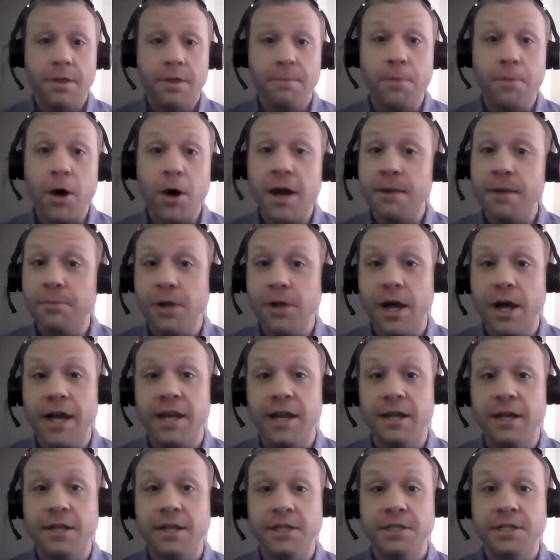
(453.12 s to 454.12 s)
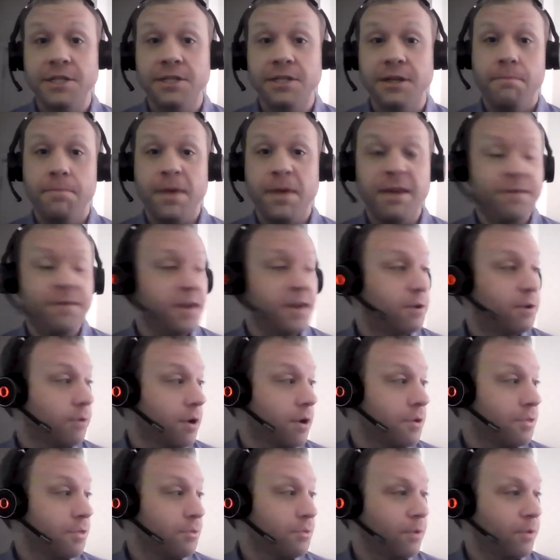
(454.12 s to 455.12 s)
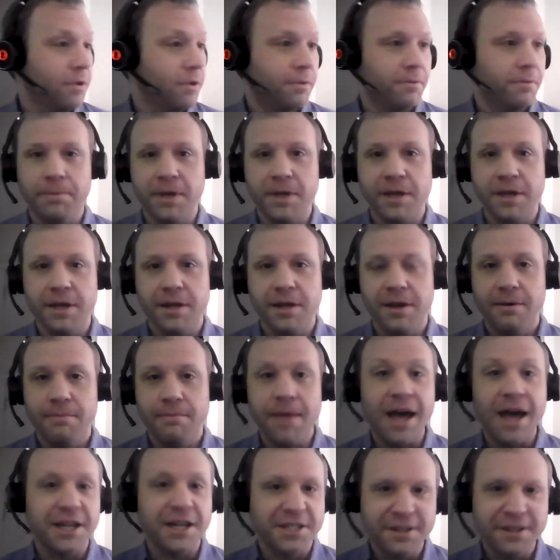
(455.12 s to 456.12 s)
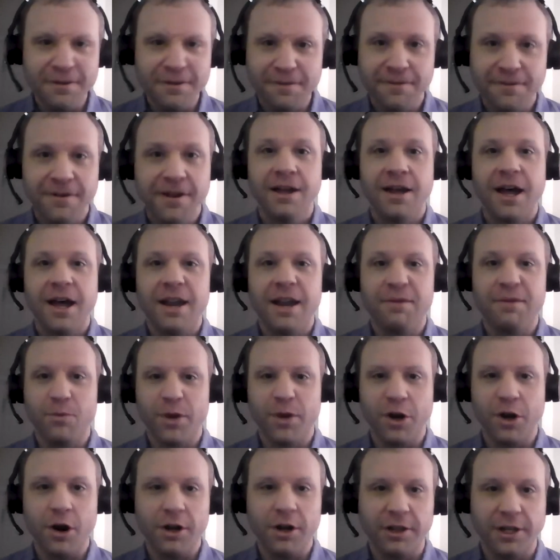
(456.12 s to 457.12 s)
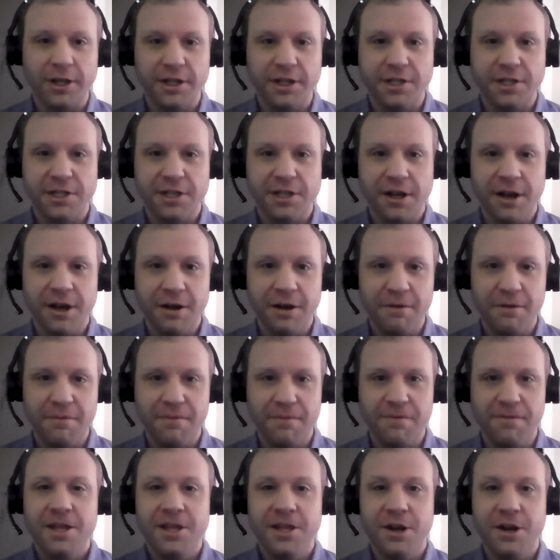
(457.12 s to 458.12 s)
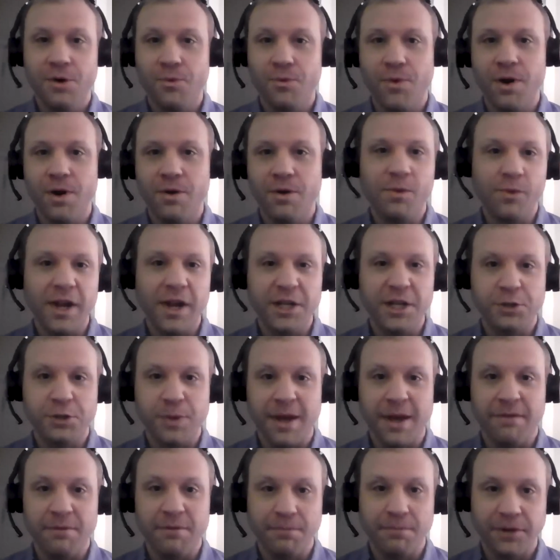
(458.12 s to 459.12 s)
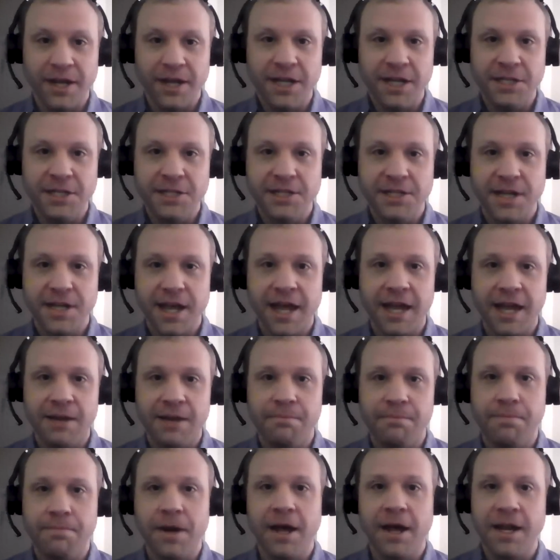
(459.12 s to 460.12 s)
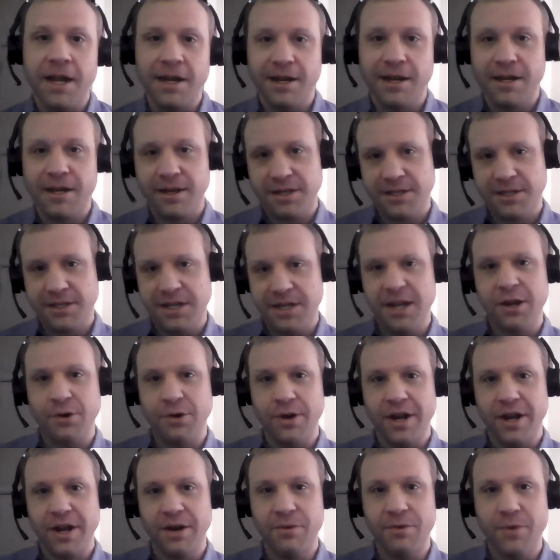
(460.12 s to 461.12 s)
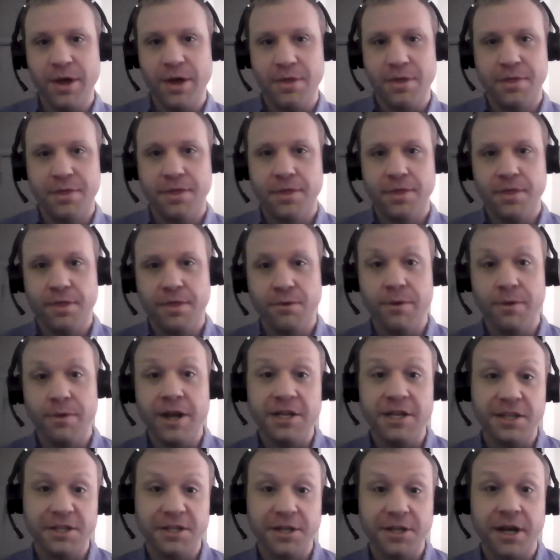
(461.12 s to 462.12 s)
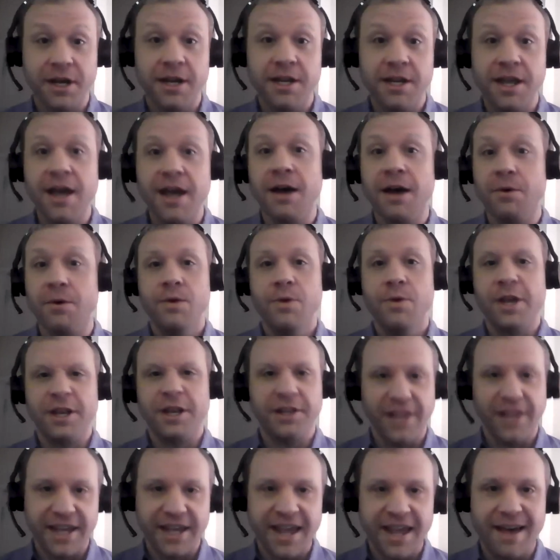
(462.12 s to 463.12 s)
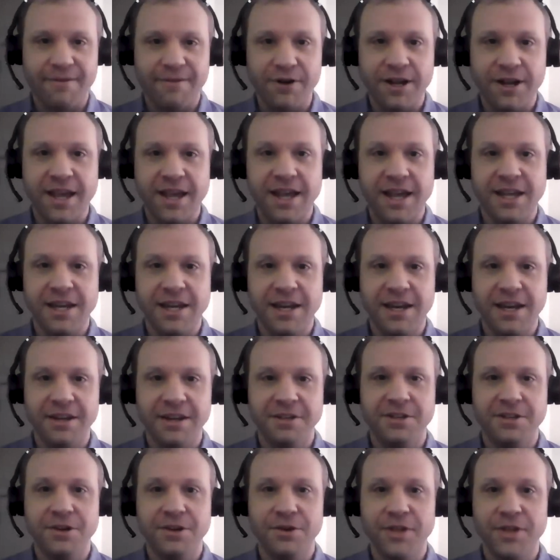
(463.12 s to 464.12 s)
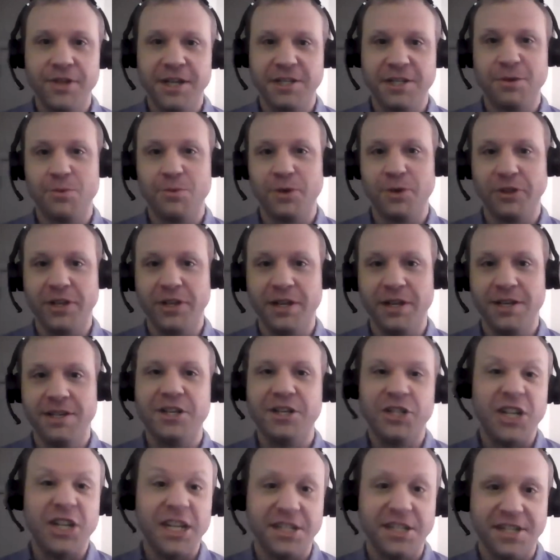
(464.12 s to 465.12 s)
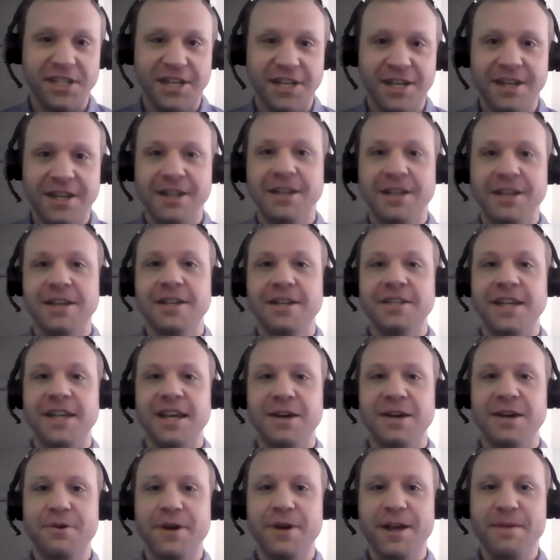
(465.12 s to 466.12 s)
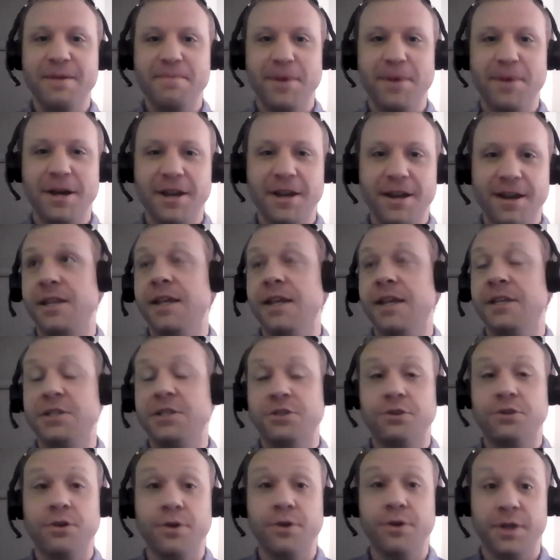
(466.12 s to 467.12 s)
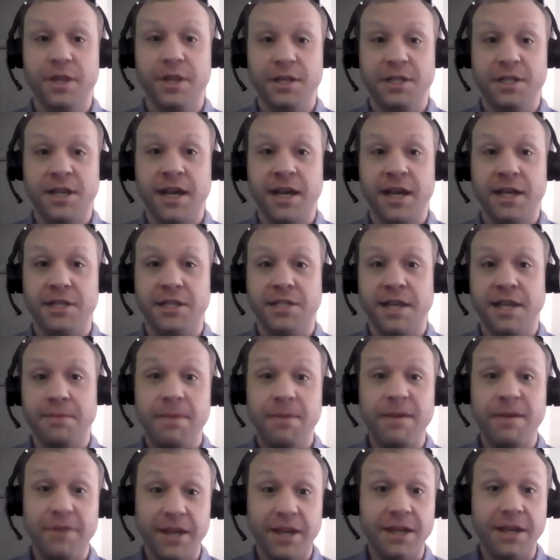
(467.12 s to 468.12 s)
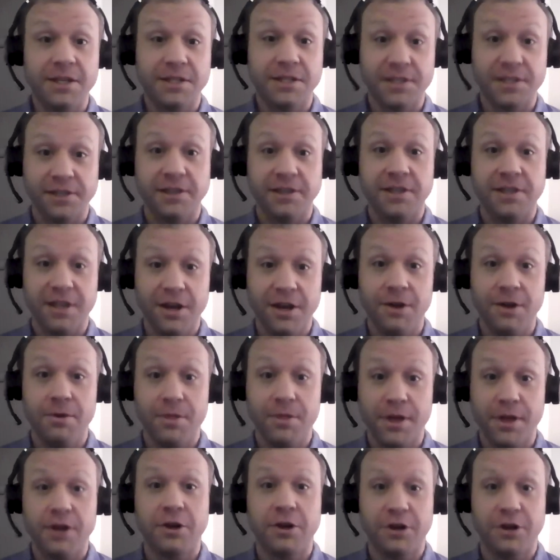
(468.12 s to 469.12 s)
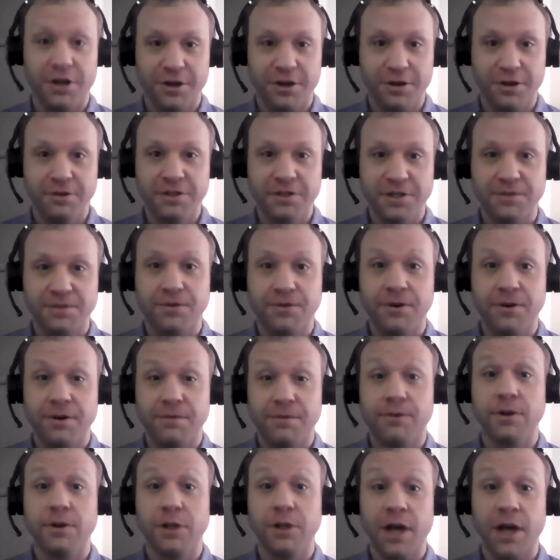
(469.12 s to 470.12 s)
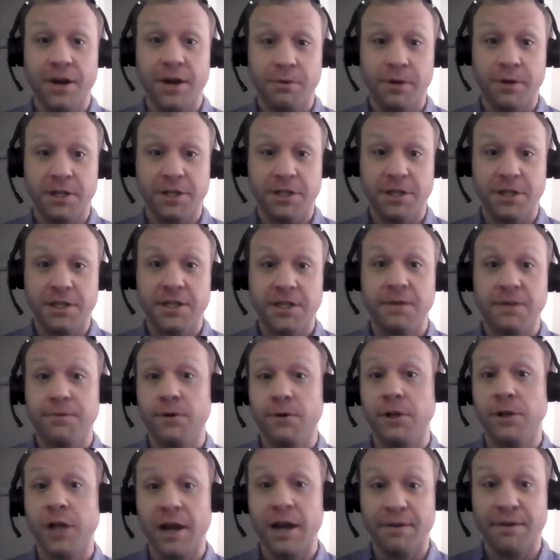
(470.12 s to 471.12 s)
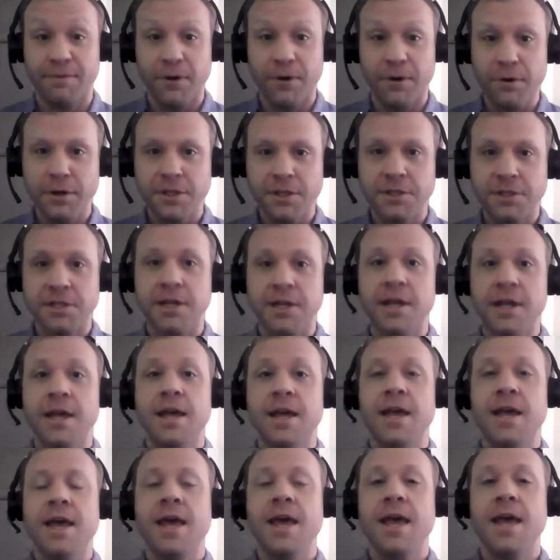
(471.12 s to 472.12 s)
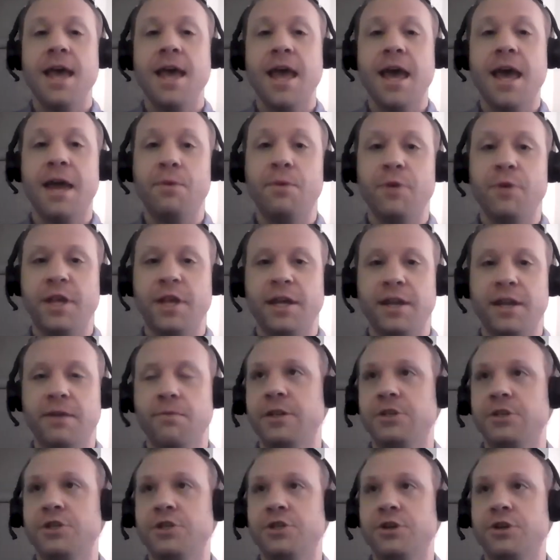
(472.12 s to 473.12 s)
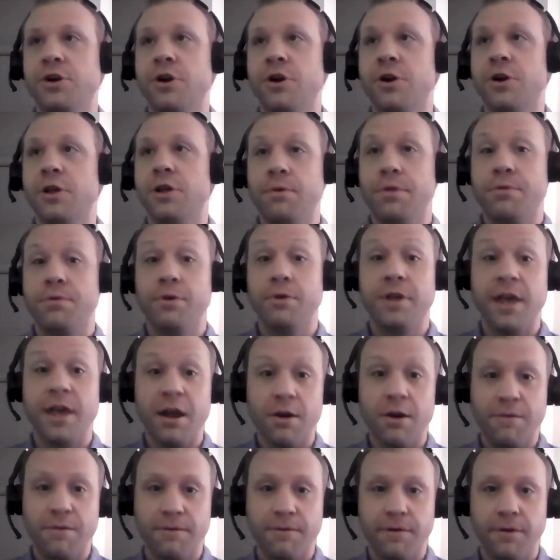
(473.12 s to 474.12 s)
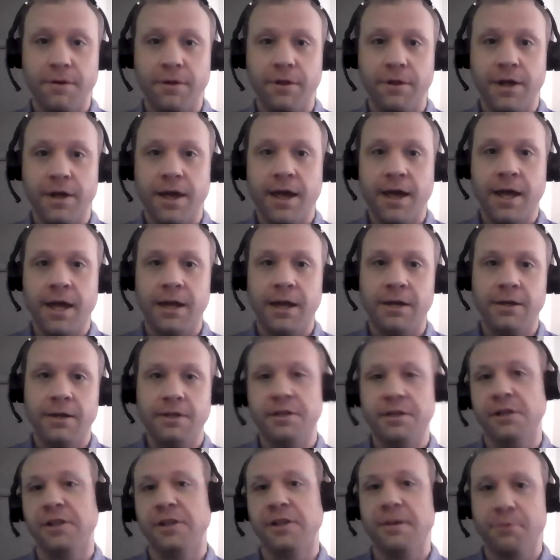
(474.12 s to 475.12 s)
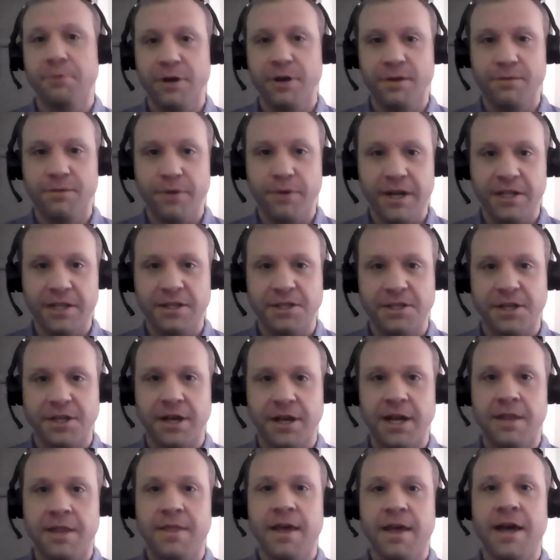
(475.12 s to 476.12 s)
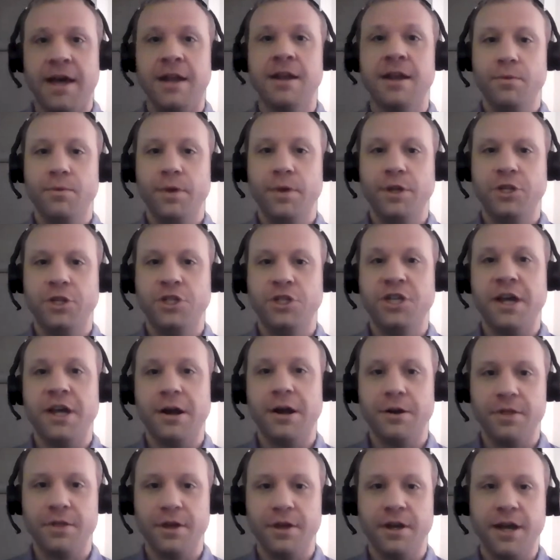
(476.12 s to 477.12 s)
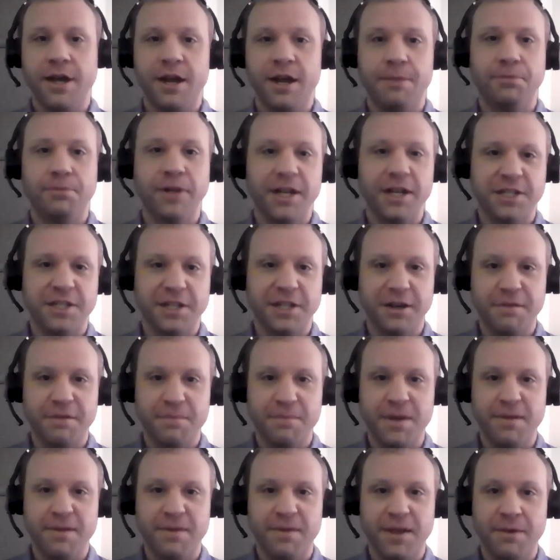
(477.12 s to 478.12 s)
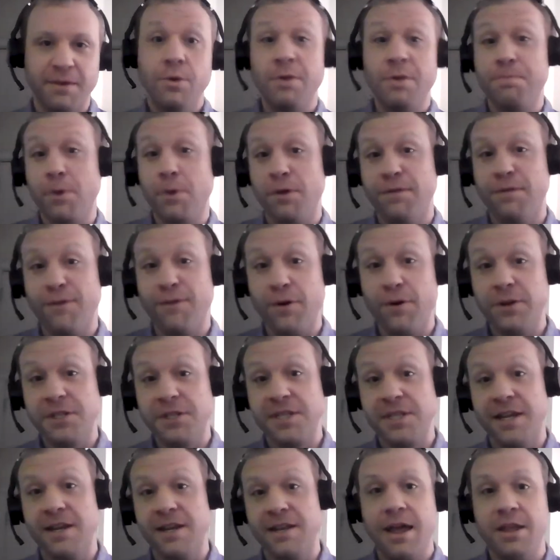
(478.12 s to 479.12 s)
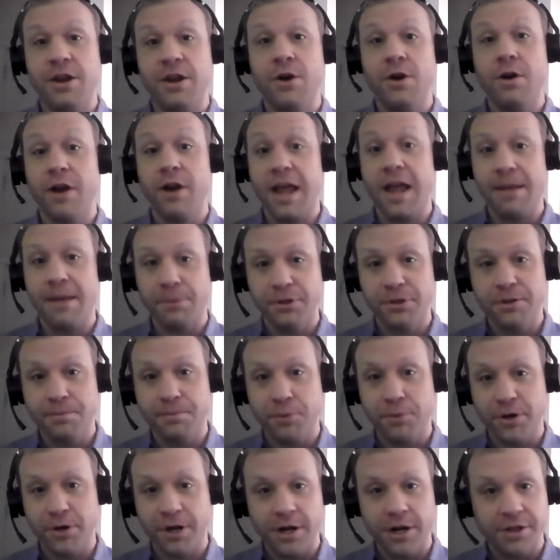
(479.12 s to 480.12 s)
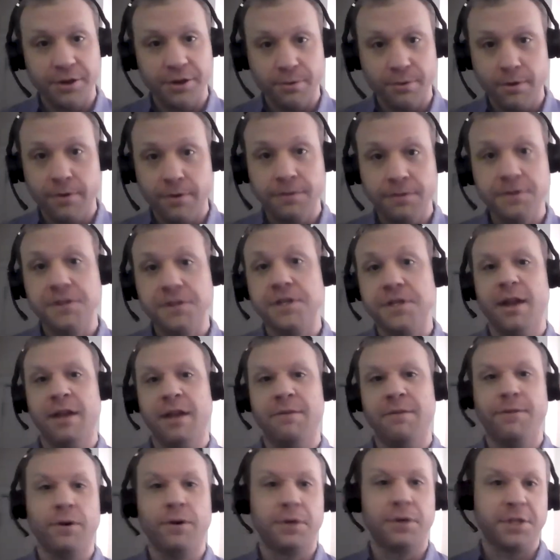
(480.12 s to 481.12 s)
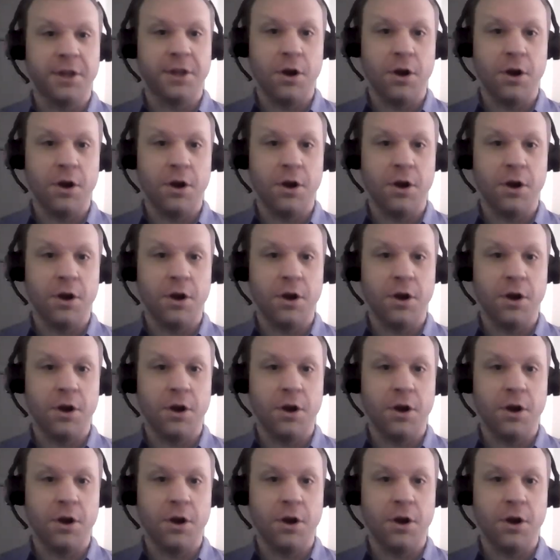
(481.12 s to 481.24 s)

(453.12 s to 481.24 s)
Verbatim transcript: The bottom line is PV growth will be massive kind of regardless of, you know, what rates we have in place and by tinkering with the rate design, yeah, we can like have our cake and eat it too. That's a really cheesy takeaway, but it's true in this case that PV is, you know, the good news for for a lot of reasons and for a lot of folks and we can ensure through careful and deliberative rate design that we share the kind of blessing of PV with both folks that, you know, are able to put it on the roofs and folks